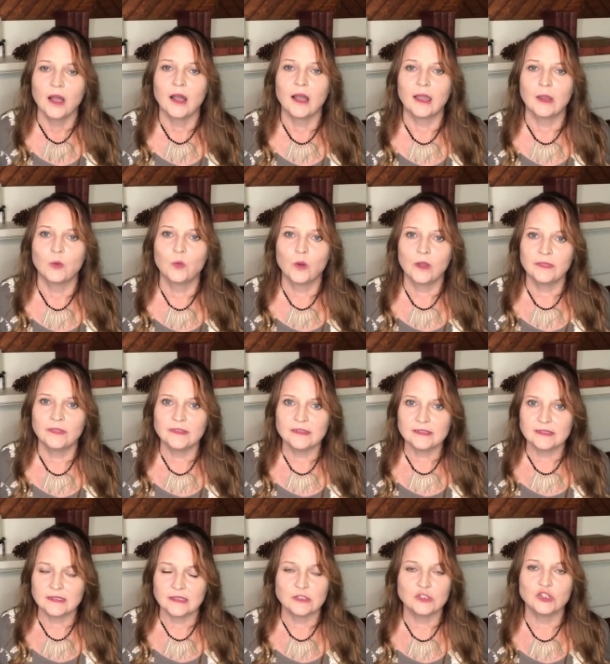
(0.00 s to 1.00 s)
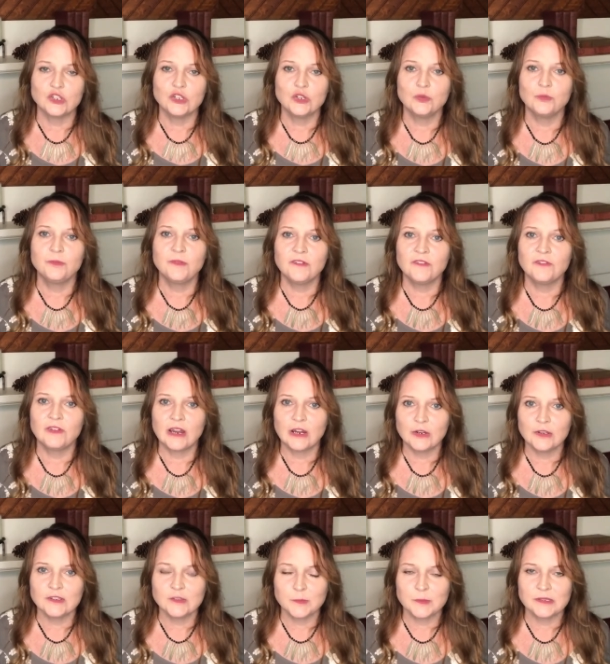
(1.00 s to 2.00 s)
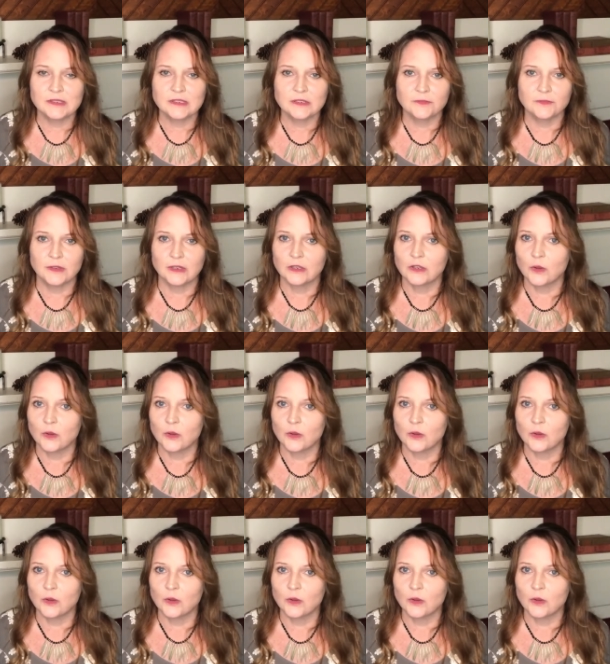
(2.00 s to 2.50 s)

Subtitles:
I want these things. You be very specific.